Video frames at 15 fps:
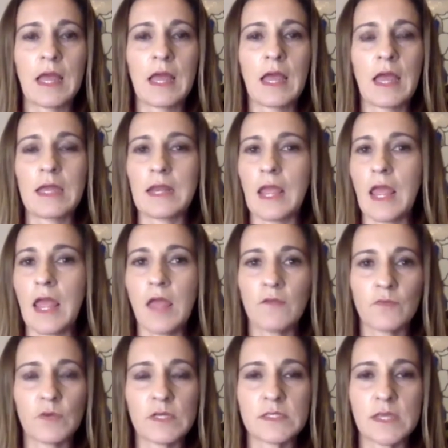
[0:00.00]
And
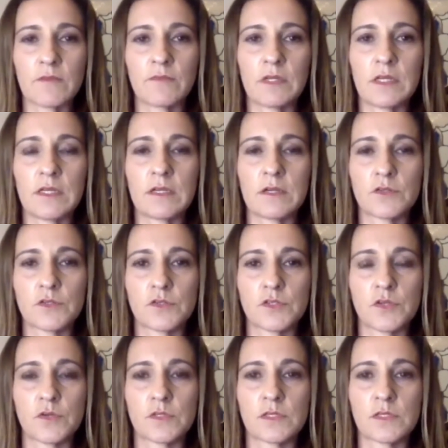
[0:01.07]
every 70 years or
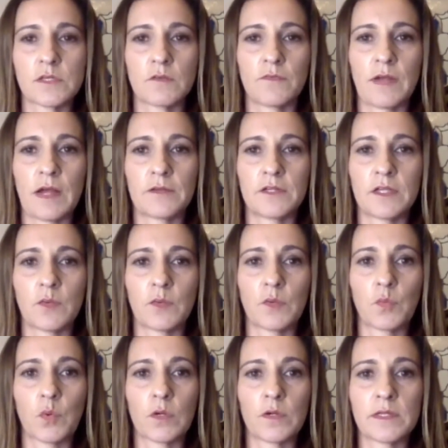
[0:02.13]
so since our founding, when the
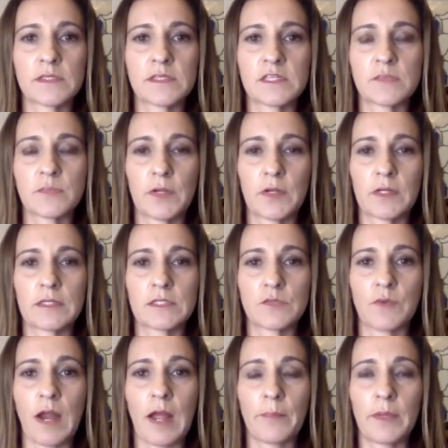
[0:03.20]
world has experienced
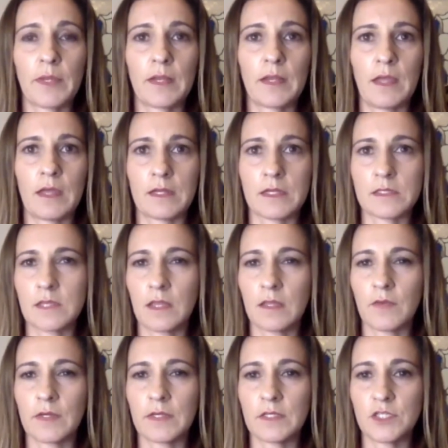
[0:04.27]
rapid and
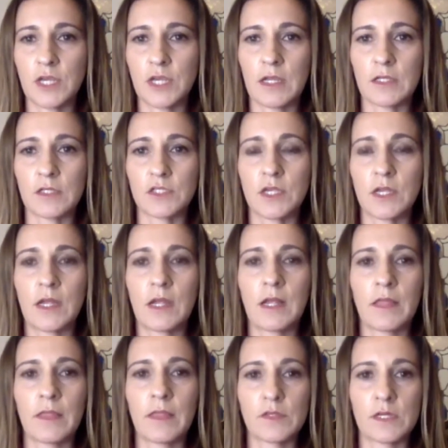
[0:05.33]
accelerated change,
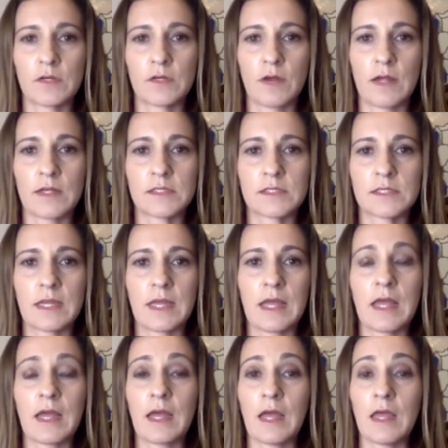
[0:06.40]
there's unrest.
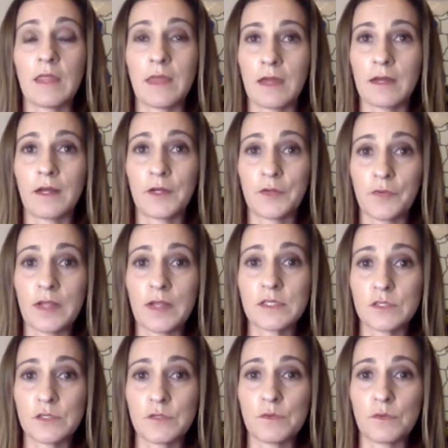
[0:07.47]
And that unrest,
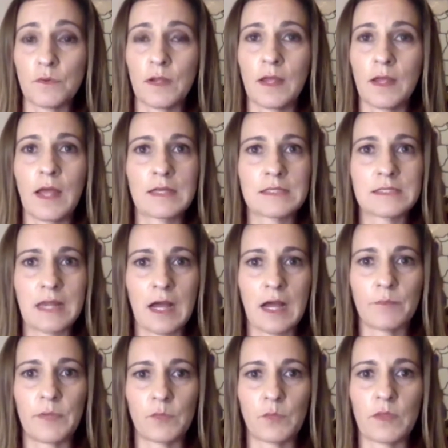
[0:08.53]
too, has not
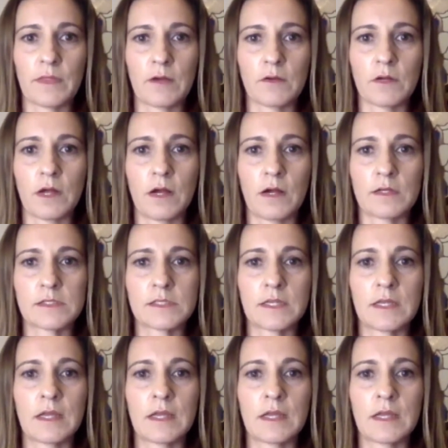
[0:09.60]
been without cost.